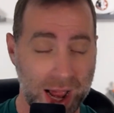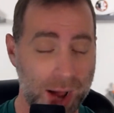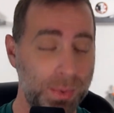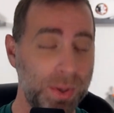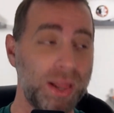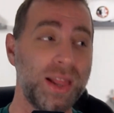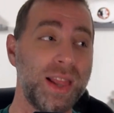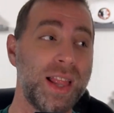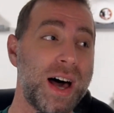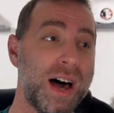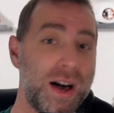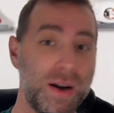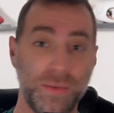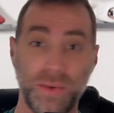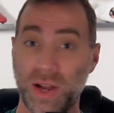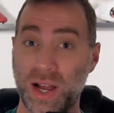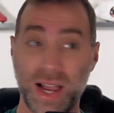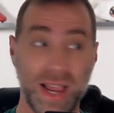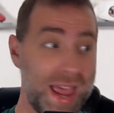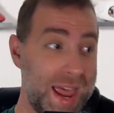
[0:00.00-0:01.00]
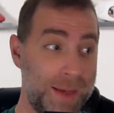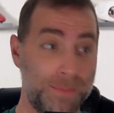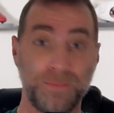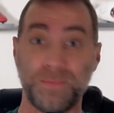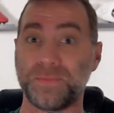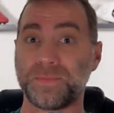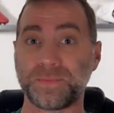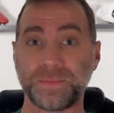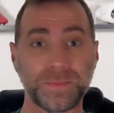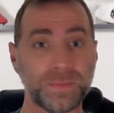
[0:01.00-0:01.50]
I would love a
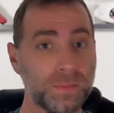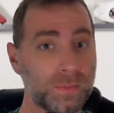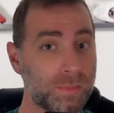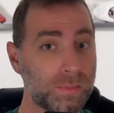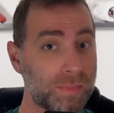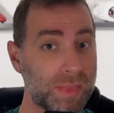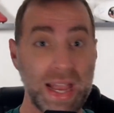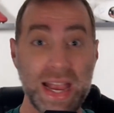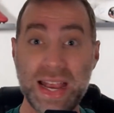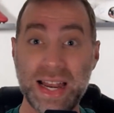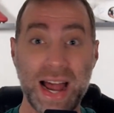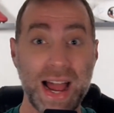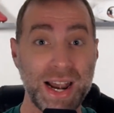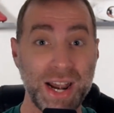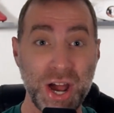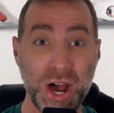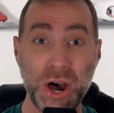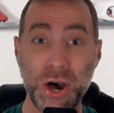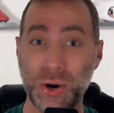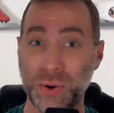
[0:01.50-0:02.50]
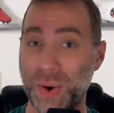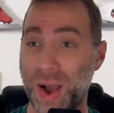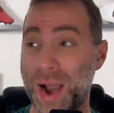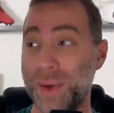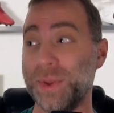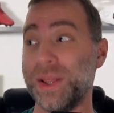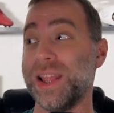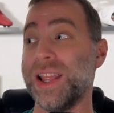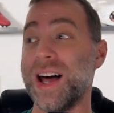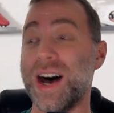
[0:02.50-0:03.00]
game in Idaho.
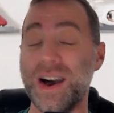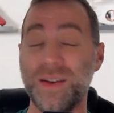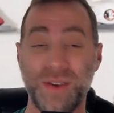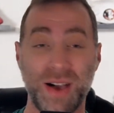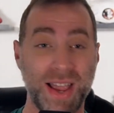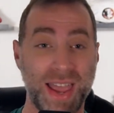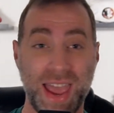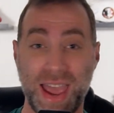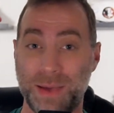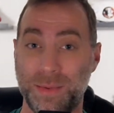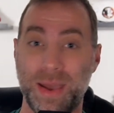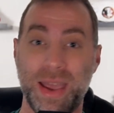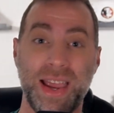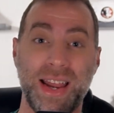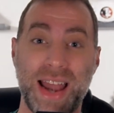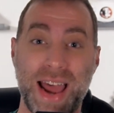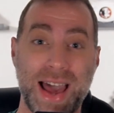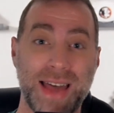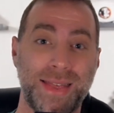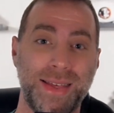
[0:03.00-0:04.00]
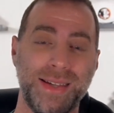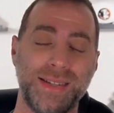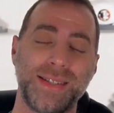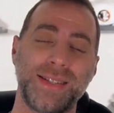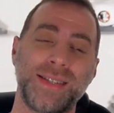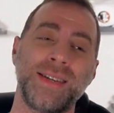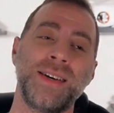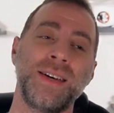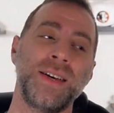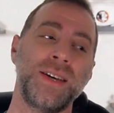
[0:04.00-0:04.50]
I would love a game in
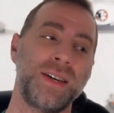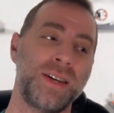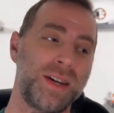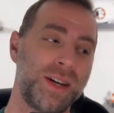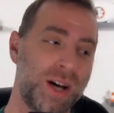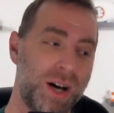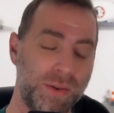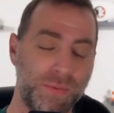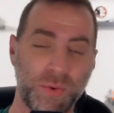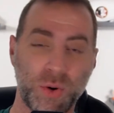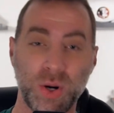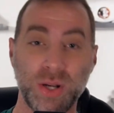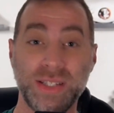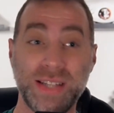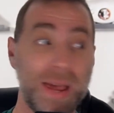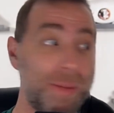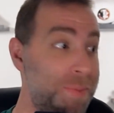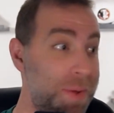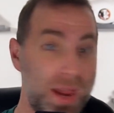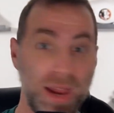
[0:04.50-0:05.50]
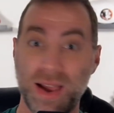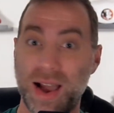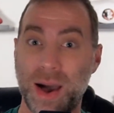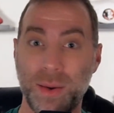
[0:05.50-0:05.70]
Athens. Tempe.